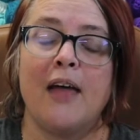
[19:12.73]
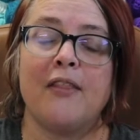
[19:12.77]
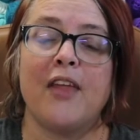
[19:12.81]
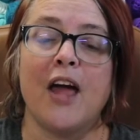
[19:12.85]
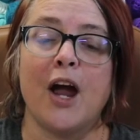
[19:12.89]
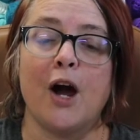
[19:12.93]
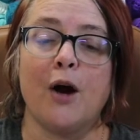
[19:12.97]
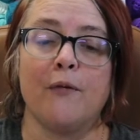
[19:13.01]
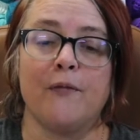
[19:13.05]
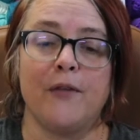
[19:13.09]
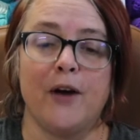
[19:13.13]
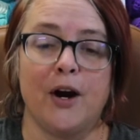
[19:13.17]

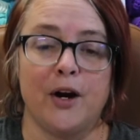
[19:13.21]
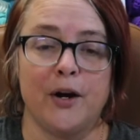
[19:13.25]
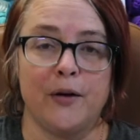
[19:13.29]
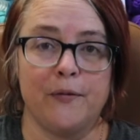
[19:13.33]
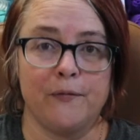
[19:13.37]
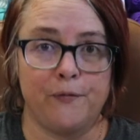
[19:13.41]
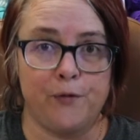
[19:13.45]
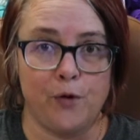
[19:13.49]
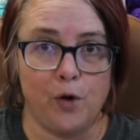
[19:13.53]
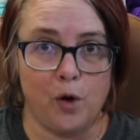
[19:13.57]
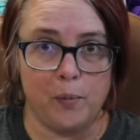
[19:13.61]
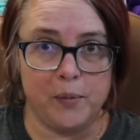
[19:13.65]
they are very
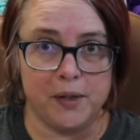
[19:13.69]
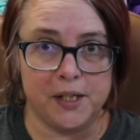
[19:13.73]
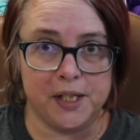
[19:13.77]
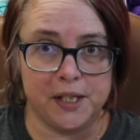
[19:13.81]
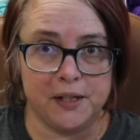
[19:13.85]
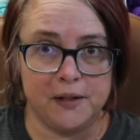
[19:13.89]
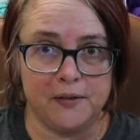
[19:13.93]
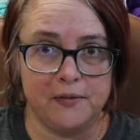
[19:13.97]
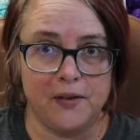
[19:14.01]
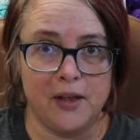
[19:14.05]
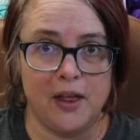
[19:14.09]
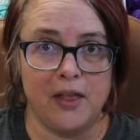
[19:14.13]

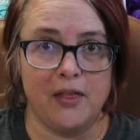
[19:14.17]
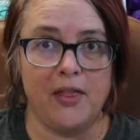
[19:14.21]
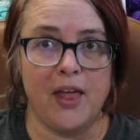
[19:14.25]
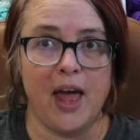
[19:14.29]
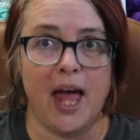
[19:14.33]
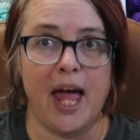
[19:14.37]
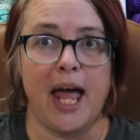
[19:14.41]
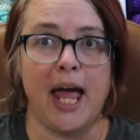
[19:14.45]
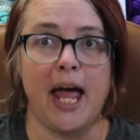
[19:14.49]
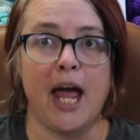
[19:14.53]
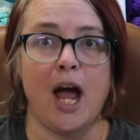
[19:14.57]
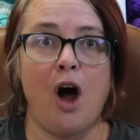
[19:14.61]
informative.
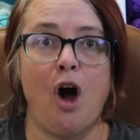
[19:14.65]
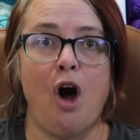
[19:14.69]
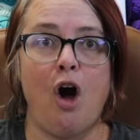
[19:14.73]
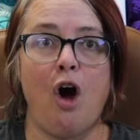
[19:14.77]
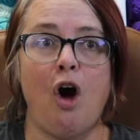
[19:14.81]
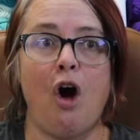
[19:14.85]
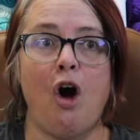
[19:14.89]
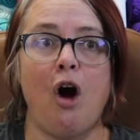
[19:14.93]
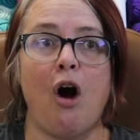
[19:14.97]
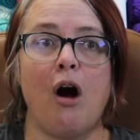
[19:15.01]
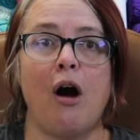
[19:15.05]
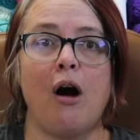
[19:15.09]
They
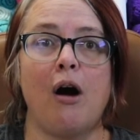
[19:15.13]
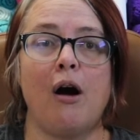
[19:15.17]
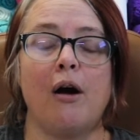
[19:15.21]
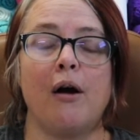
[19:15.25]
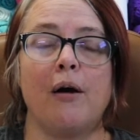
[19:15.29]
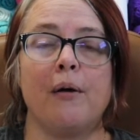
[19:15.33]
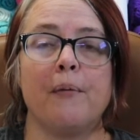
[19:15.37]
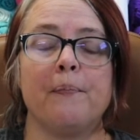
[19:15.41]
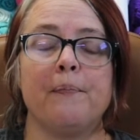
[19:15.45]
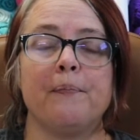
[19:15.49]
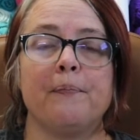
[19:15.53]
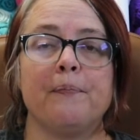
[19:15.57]

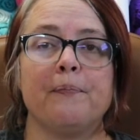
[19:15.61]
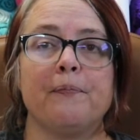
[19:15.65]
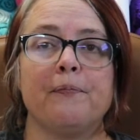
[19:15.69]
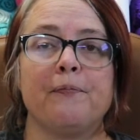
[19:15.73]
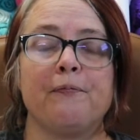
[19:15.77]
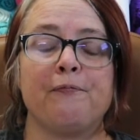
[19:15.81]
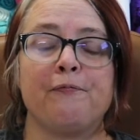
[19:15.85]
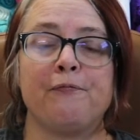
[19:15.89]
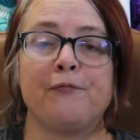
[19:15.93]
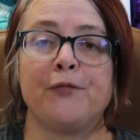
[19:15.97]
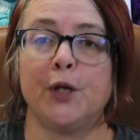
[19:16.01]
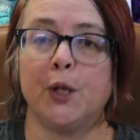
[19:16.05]
are
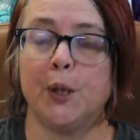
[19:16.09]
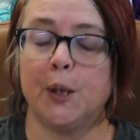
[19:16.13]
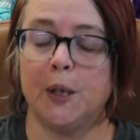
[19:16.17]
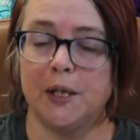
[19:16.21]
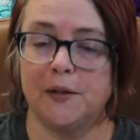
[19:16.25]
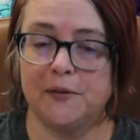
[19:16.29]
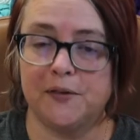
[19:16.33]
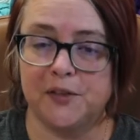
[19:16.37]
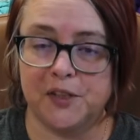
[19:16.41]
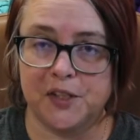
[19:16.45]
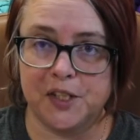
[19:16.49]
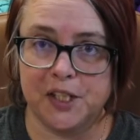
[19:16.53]

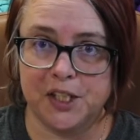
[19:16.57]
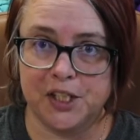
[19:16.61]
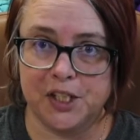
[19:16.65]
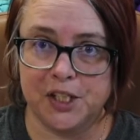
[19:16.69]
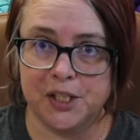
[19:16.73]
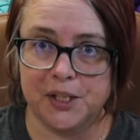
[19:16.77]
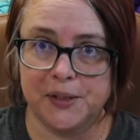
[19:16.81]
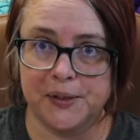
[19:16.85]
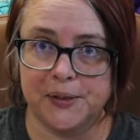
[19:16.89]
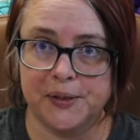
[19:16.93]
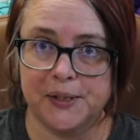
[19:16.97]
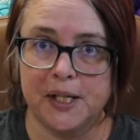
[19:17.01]
full of
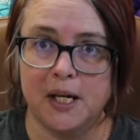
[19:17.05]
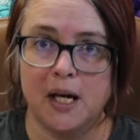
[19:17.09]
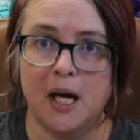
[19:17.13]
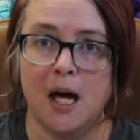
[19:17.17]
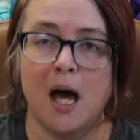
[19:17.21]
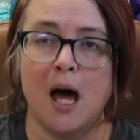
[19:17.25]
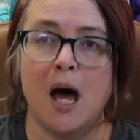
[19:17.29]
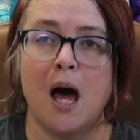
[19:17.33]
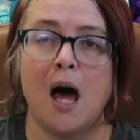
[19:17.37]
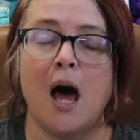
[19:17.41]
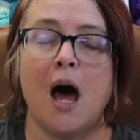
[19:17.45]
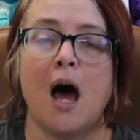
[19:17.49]
stitches.
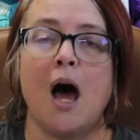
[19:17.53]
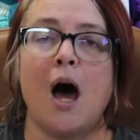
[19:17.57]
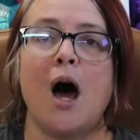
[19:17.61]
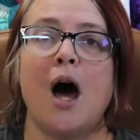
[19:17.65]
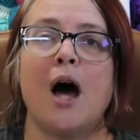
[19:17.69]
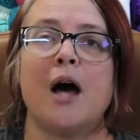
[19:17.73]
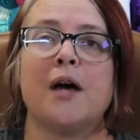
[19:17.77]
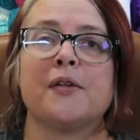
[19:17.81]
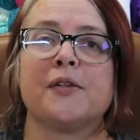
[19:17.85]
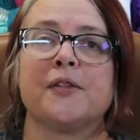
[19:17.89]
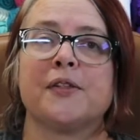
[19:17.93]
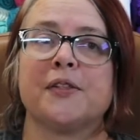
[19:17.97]

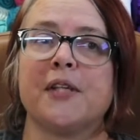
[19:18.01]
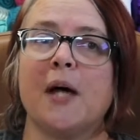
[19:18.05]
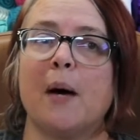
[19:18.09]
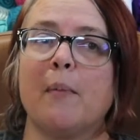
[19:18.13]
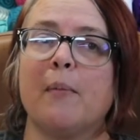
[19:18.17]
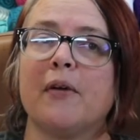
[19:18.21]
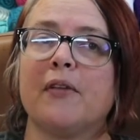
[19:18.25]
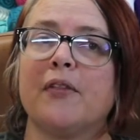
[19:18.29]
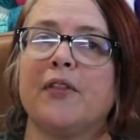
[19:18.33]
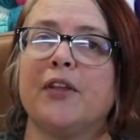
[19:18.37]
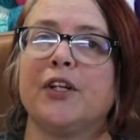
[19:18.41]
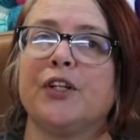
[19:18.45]

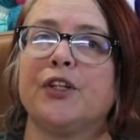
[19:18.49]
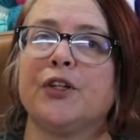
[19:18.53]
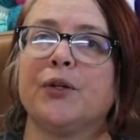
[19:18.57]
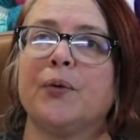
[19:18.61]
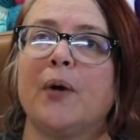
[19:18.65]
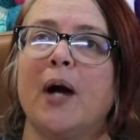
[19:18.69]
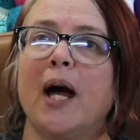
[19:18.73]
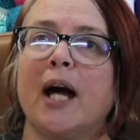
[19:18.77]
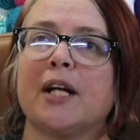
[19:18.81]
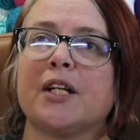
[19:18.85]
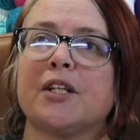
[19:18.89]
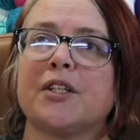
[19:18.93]
Some of the
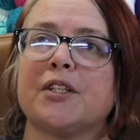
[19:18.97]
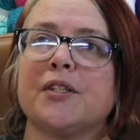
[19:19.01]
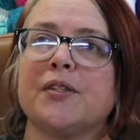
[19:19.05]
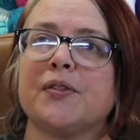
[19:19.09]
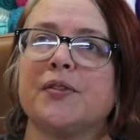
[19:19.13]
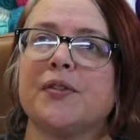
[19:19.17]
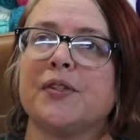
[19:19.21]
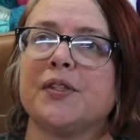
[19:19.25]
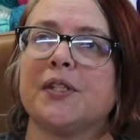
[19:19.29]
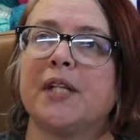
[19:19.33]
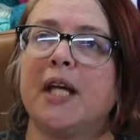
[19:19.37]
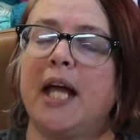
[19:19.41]

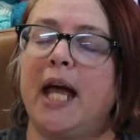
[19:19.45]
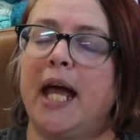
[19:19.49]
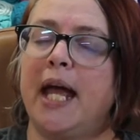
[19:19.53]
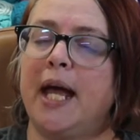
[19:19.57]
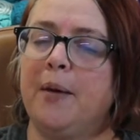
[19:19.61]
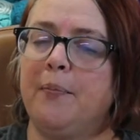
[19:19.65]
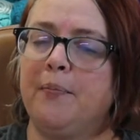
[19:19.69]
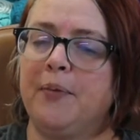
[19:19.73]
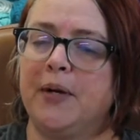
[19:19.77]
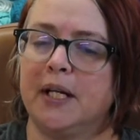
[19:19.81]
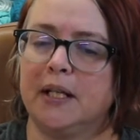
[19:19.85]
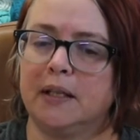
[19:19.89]
directions
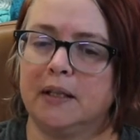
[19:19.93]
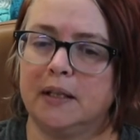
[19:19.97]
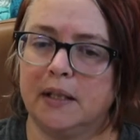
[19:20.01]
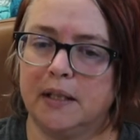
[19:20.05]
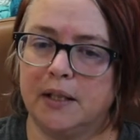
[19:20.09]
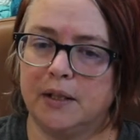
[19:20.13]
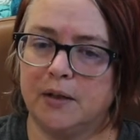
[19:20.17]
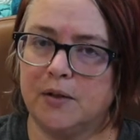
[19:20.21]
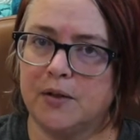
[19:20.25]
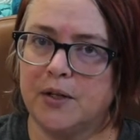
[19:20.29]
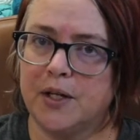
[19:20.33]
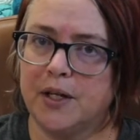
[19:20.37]
can be a
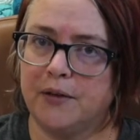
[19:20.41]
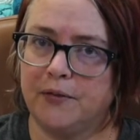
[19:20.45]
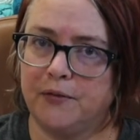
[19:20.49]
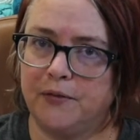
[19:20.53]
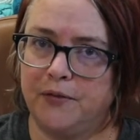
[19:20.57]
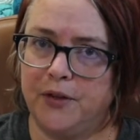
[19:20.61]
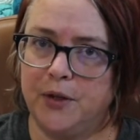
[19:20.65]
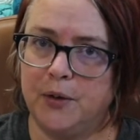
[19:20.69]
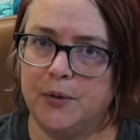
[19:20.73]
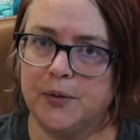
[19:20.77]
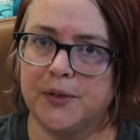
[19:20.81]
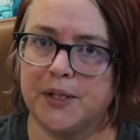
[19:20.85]
little
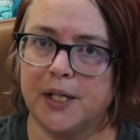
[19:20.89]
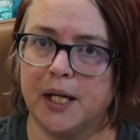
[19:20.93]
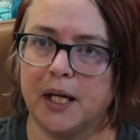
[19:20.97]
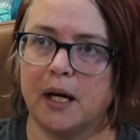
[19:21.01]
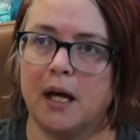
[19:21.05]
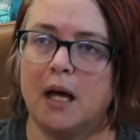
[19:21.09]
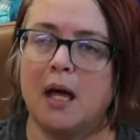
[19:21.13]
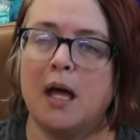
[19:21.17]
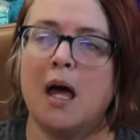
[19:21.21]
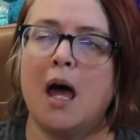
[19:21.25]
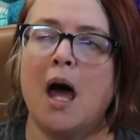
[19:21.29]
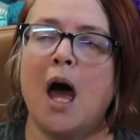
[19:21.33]
confusing.